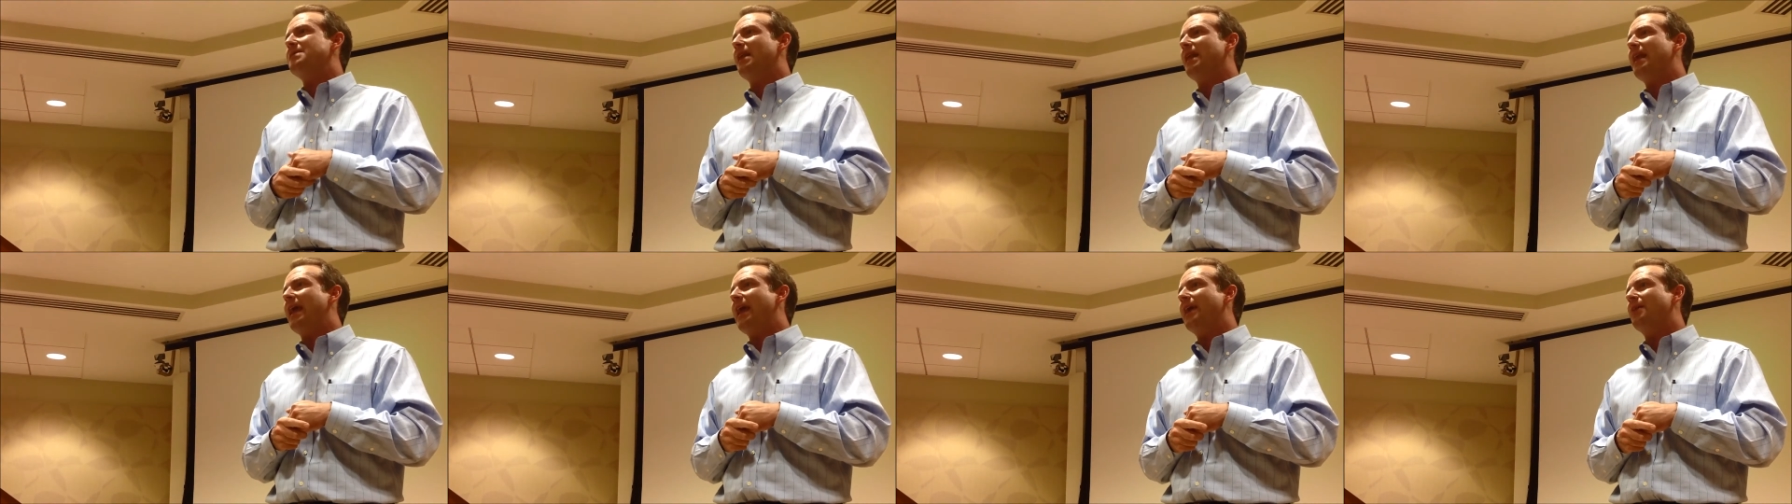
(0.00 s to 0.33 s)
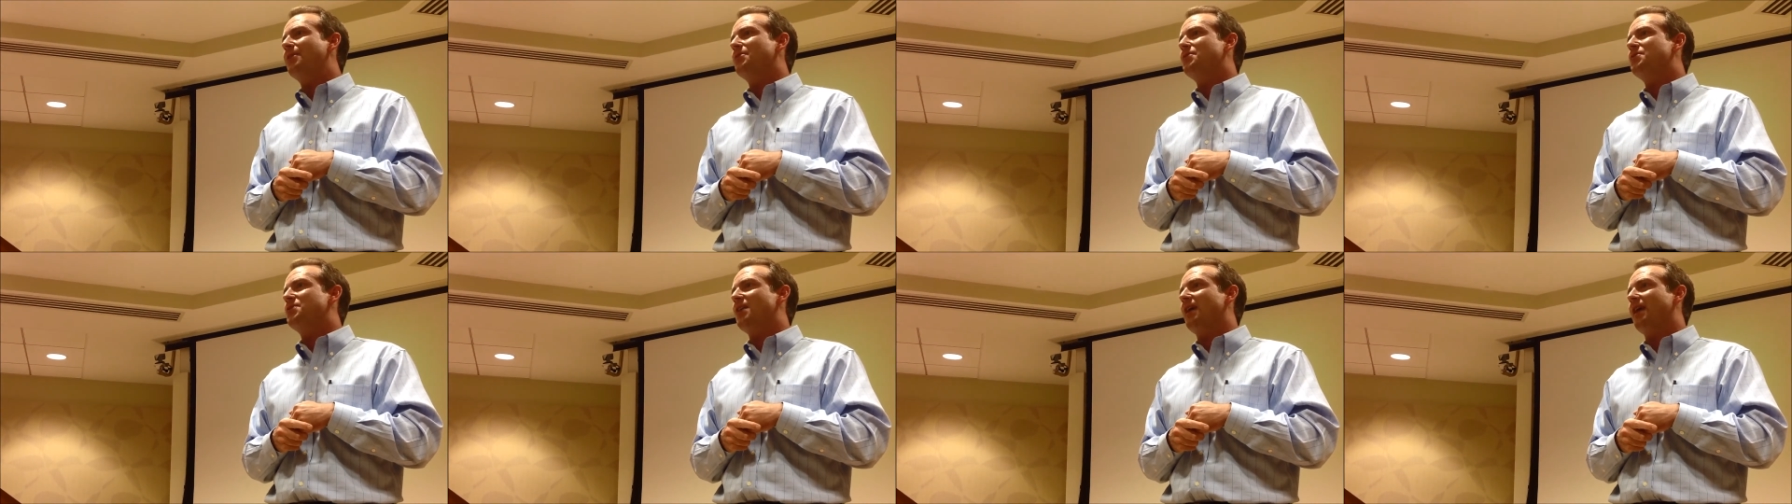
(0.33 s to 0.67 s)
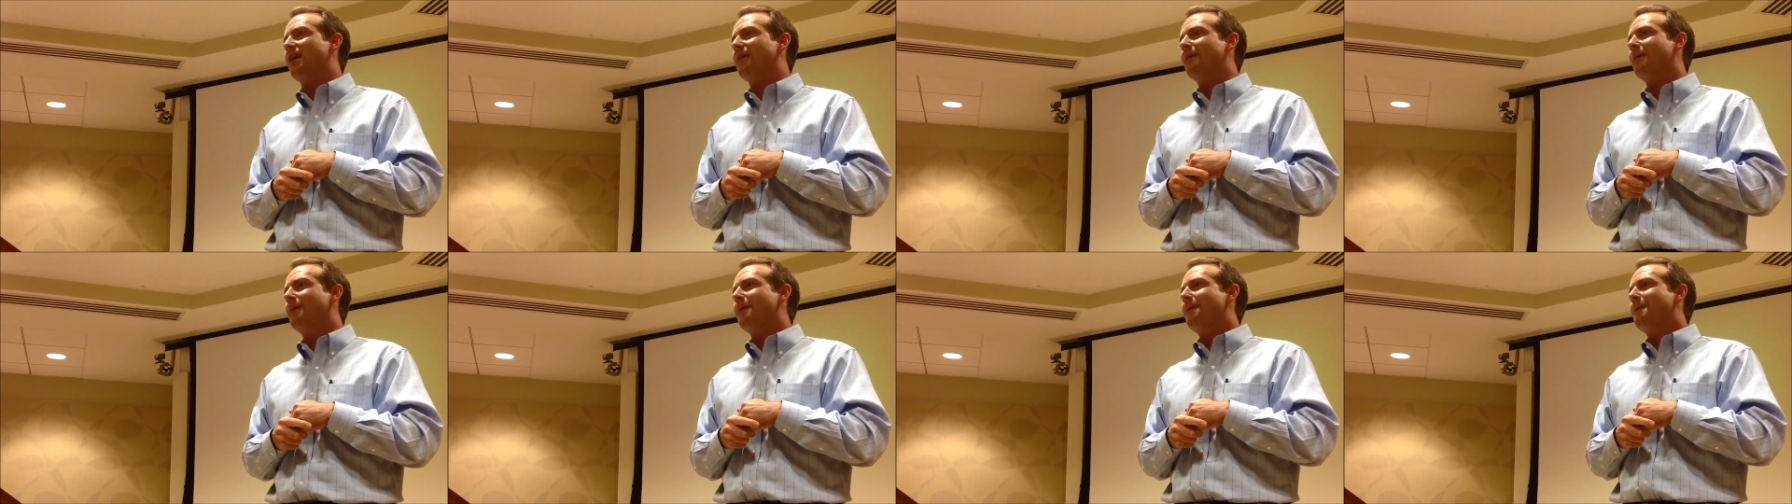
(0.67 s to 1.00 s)
and
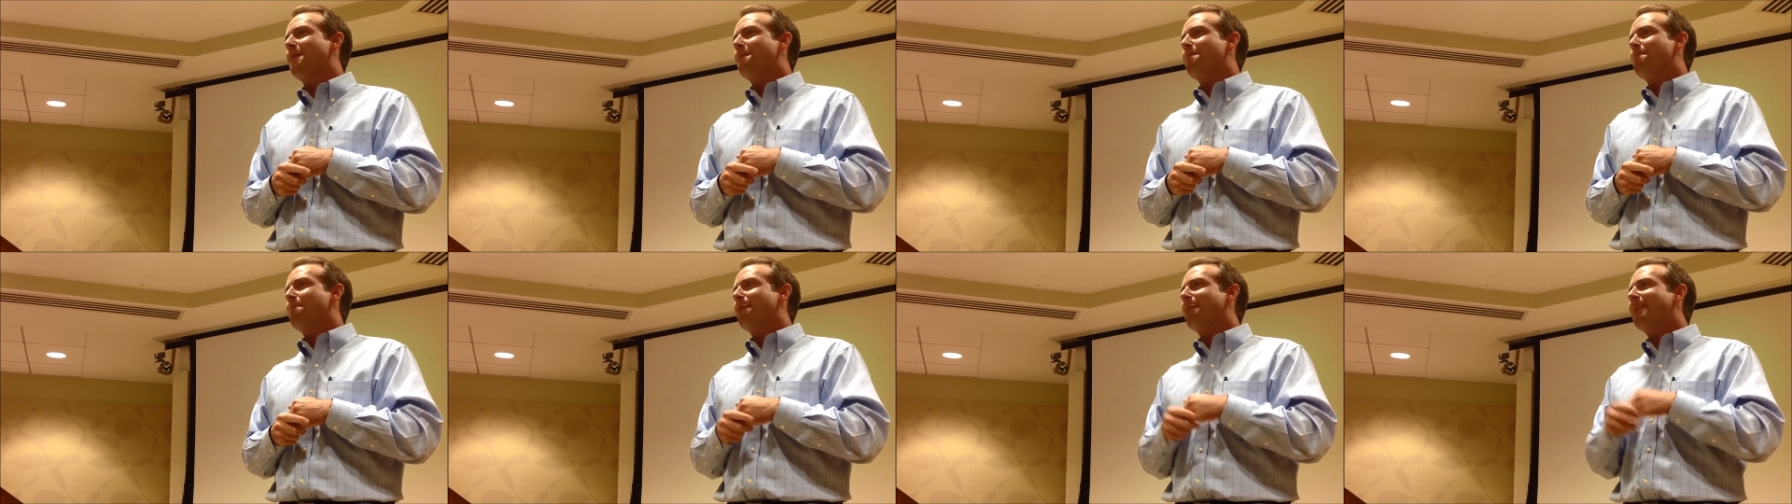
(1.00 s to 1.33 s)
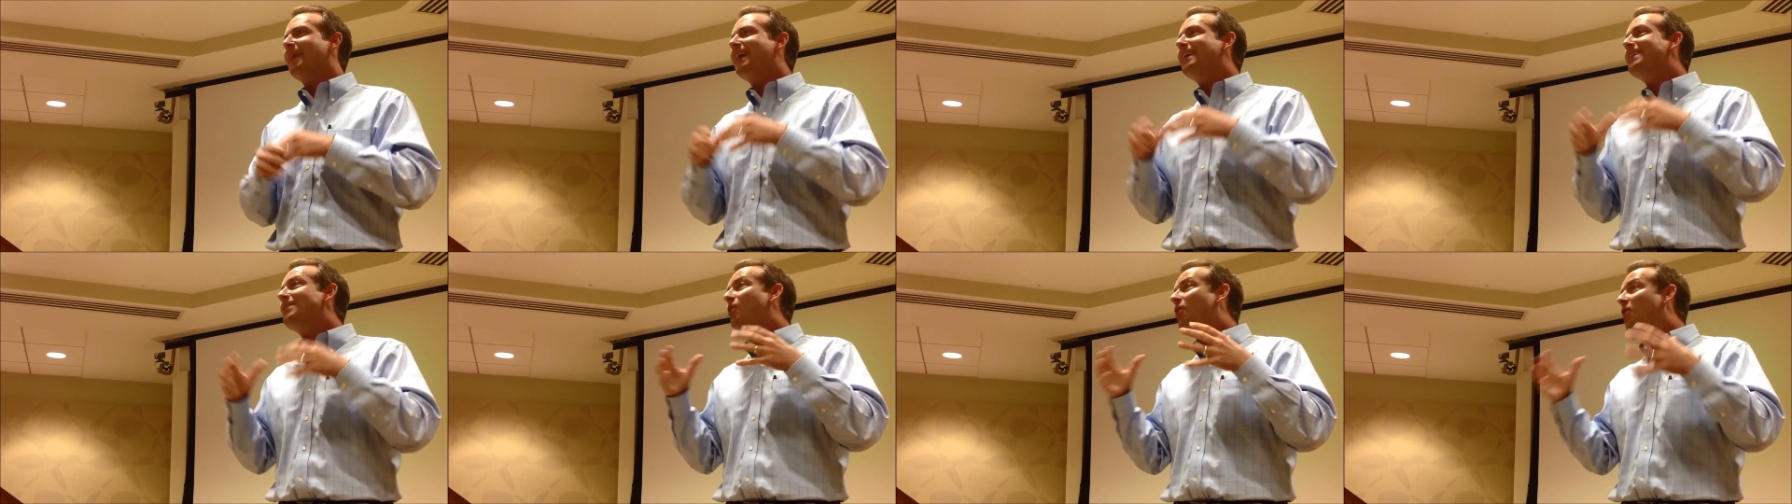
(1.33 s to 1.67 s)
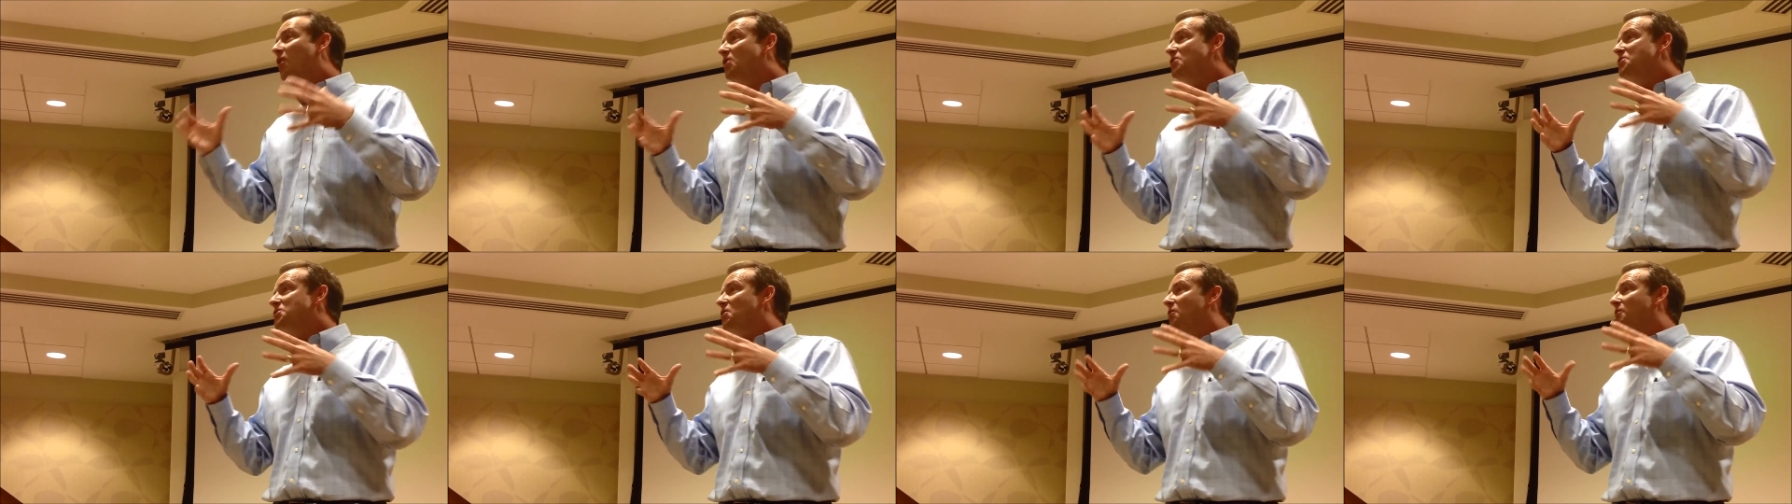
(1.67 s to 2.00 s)
energy. And
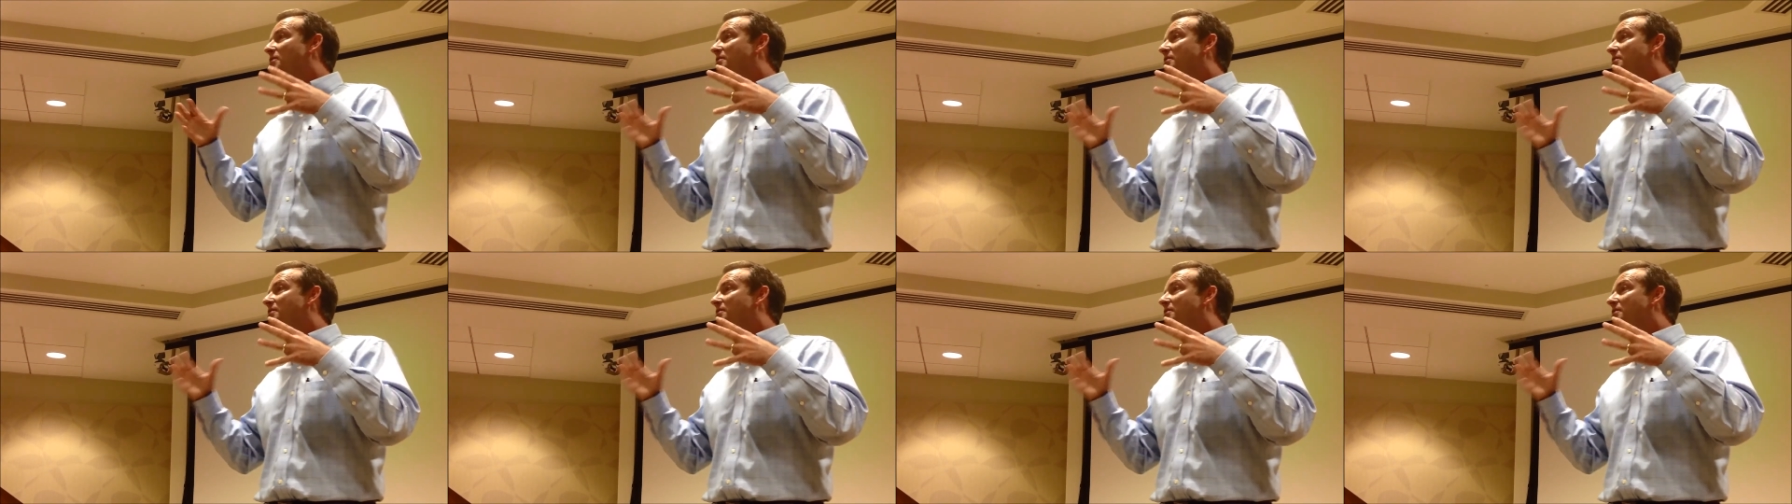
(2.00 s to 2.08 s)
also